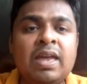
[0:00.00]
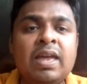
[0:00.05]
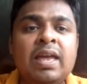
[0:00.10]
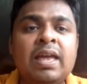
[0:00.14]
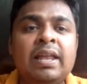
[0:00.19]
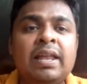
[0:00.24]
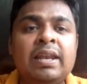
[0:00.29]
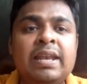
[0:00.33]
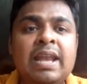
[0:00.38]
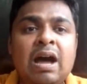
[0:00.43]

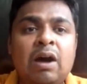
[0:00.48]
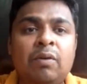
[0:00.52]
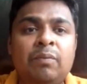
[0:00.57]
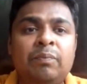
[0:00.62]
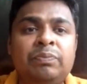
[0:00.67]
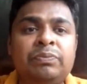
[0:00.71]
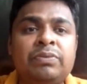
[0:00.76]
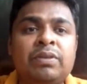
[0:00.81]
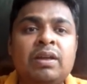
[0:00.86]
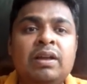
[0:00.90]
Now
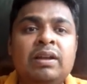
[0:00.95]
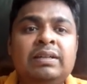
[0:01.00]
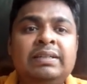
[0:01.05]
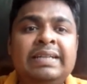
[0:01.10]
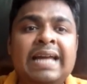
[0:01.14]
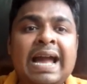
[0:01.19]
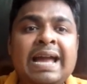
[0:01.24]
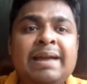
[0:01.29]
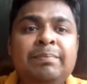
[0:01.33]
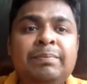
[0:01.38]

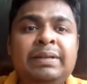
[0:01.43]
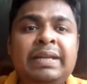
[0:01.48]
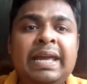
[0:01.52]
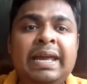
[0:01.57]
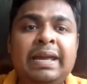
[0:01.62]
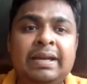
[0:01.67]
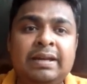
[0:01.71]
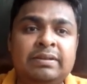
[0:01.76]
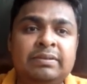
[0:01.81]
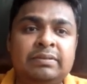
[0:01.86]
time
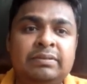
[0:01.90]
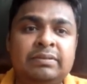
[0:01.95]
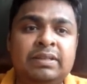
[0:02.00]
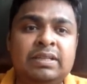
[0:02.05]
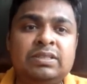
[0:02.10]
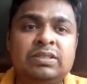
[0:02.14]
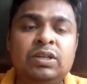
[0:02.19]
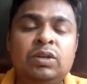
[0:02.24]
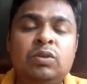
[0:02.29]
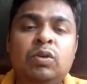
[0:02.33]
taken
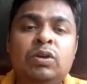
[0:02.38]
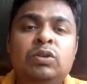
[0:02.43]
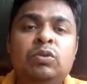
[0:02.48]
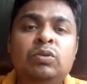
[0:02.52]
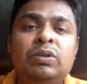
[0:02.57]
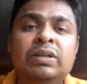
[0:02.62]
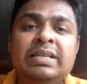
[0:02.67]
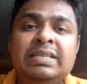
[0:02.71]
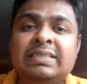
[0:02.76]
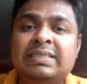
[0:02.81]
is equal to
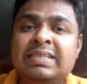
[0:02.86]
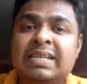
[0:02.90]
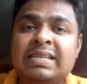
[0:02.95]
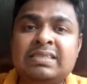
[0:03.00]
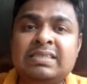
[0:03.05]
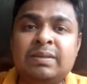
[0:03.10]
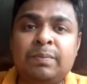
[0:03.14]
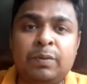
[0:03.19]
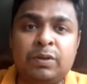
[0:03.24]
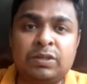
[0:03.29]
distance
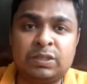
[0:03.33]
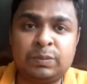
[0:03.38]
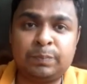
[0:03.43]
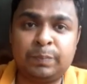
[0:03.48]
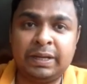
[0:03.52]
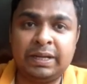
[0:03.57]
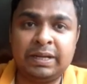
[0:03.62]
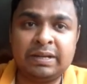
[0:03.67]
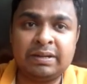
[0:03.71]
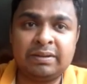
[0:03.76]
upon
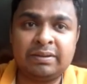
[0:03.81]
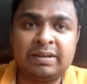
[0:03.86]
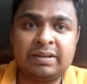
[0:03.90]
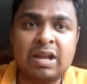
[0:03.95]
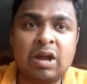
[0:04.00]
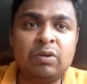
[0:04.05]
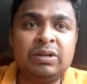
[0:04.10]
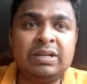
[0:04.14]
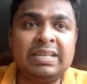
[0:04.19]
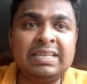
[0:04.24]
speed.
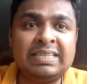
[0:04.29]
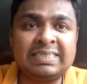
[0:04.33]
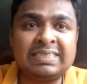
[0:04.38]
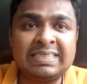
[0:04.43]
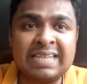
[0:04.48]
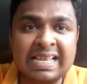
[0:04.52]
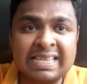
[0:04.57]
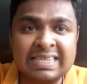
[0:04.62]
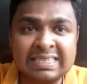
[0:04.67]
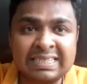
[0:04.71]
Now
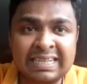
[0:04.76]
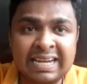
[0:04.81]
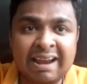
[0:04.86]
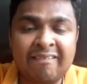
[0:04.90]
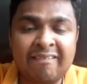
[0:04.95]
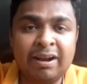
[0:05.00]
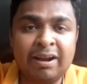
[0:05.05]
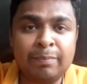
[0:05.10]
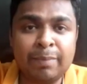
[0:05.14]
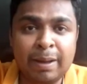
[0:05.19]
distance
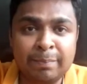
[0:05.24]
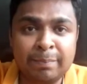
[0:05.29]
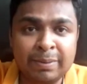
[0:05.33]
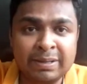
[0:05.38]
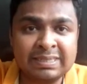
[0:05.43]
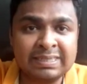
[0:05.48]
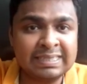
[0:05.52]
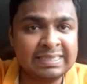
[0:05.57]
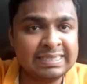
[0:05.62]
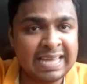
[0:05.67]
traveled by
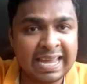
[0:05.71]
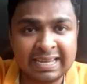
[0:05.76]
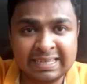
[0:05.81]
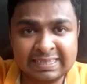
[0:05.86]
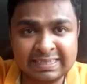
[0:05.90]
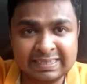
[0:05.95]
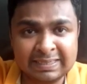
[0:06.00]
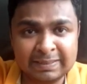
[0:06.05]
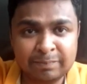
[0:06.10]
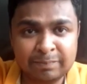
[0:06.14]
bus is
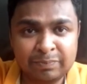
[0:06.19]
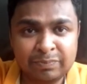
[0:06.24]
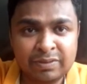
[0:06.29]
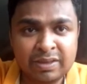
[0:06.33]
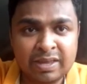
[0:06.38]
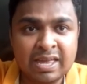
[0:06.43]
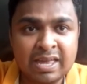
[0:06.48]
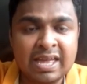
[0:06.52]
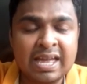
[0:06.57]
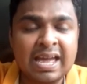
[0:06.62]
x
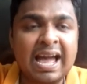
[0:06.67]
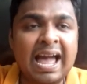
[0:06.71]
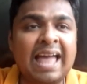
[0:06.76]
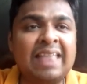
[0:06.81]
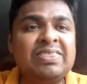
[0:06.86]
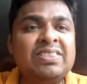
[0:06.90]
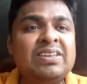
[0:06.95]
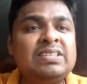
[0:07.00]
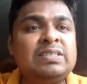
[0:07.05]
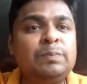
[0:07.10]

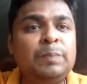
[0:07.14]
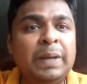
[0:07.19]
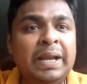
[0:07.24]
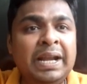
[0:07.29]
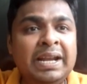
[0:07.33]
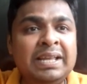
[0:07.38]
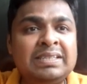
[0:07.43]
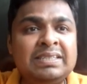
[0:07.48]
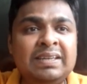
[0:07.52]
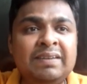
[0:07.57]
and the
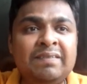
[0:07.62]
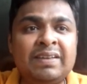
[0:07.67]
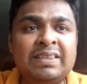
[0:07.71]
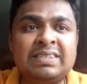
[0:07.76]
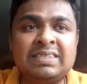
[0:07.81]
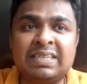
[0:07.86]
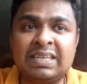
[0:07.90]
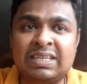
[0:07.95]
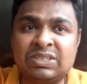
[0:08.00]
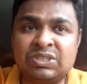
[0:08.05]
speed is given
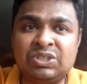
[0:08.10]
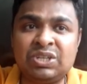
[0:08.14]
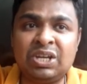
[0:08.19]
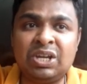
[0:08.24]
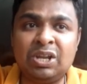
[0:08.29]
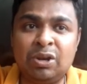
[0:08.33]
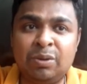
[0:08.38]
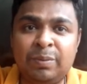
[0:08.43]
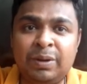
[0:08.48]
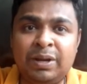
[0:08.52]
60
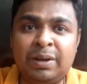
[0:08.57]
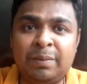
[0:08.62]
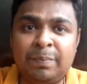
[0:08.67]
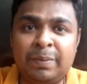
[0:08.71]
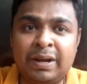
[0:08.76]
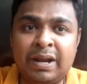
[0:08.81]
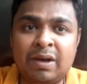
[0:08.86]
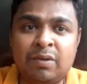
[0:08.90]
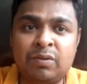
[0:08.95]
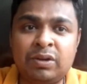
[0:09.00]
km
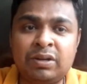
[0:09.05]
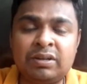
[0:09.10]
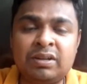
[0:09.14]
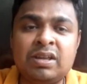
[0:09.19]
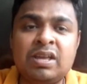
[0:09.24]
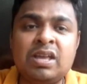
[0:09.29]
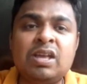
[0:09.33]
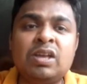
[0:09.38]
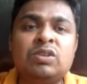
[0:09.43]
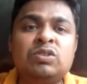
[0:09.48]
per hour.
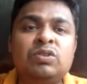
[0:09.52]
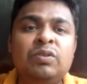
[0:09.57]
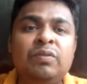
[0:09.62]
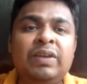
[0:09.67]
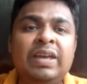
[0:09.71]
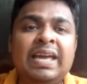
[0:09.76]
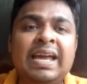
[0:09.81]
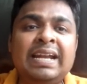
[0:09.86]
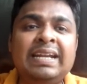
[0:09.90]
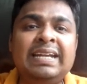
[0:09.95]
So we
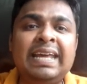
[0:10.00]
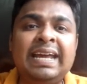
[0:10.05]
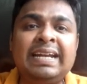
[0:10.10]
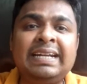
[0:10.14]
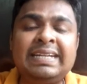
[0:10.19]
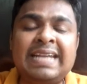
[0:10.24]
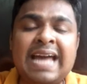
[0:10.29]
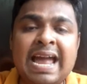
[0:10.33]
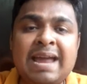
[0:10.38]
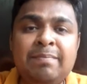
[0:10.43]
can
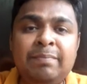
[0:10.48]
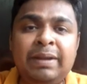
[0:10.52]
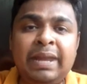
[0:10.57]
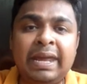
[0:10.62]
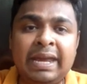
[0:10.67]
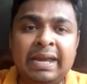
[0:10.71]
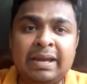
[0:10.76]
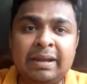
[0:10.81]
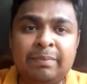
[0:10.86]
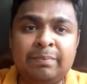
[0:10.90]
take time
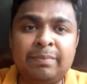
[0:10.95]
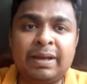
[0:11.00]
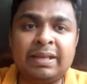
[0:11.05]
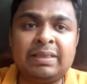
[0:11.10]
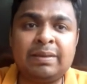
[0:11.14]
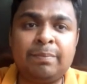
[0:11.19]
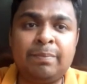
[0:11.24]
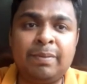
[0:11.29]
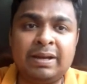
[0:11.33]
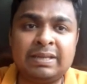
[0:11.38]
taken by
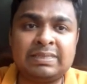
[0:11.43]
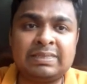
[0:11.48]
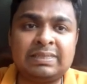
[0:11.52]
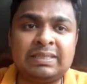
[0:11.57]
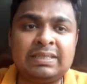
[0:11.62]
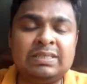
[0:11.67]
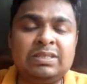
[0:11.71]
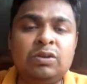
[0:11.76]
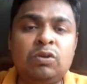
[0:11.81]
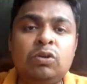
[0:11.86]
the bus
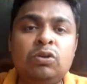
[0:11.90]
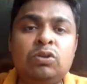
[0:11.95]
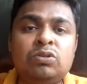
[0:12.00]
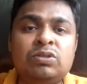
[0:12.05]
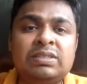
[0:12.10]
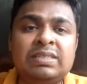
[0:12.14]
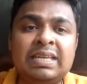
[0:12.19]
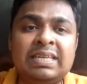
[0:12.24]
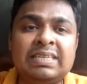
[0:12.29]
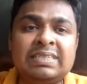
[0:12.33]
is equal to
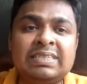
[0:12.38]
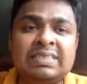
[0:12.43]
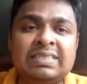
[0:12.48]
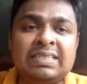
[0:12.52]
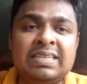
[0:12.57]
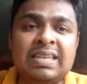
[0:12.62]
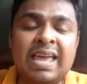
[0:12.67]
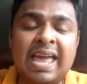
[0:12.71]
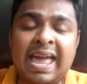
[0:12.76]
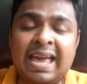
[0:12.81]

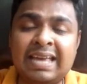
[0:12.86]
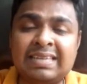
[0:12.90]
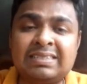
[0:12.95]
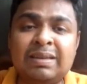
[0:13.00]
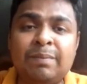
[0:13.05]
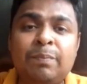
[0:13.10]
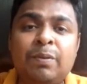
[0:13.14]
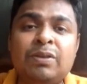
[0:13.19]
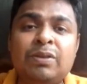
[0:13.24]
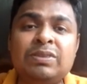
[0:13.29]
x
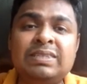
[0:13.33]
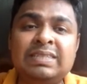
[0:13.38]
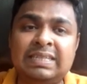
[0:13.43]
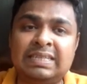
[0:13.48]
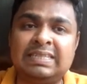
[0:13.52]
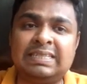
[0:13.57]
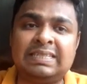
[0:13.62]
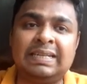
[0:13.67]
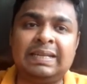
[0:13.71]
upon 60.